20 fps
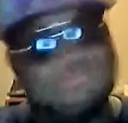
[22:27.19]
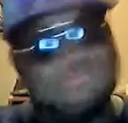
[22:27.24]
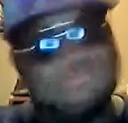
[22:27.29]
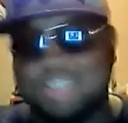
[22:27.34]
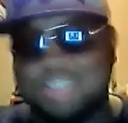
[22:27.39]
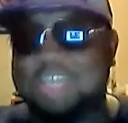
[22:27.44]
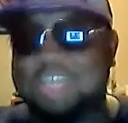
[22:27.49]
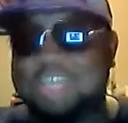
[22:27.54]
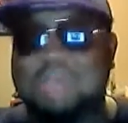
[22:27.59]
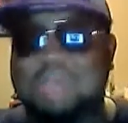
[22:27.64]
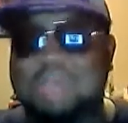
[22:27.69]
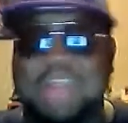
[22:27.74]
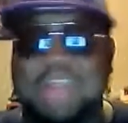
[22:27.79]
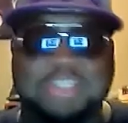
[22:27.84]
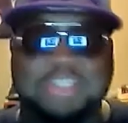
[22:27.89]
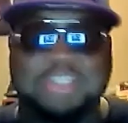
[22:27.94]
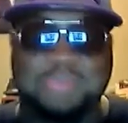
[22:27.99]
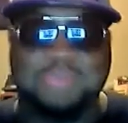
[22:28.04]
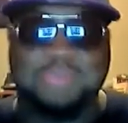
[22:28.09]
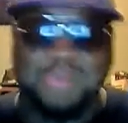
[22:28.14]
Can talk about
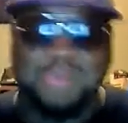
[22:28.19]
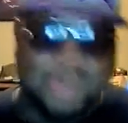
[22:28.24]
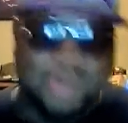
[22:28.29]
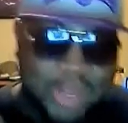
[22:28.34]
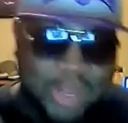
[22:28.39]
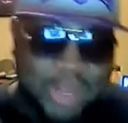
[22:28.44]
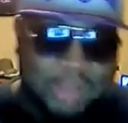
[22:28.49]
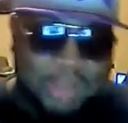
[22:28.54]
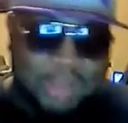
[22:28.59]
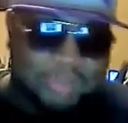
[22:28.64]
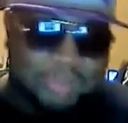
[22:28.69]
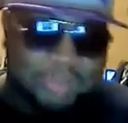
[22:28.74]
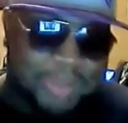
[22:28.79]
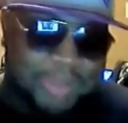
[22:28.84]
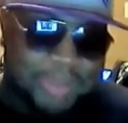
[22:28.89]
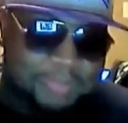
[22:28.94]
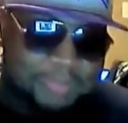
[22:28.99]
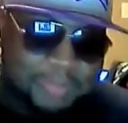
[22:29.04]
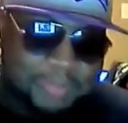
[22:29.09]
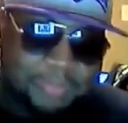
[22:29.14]
that spoiler. But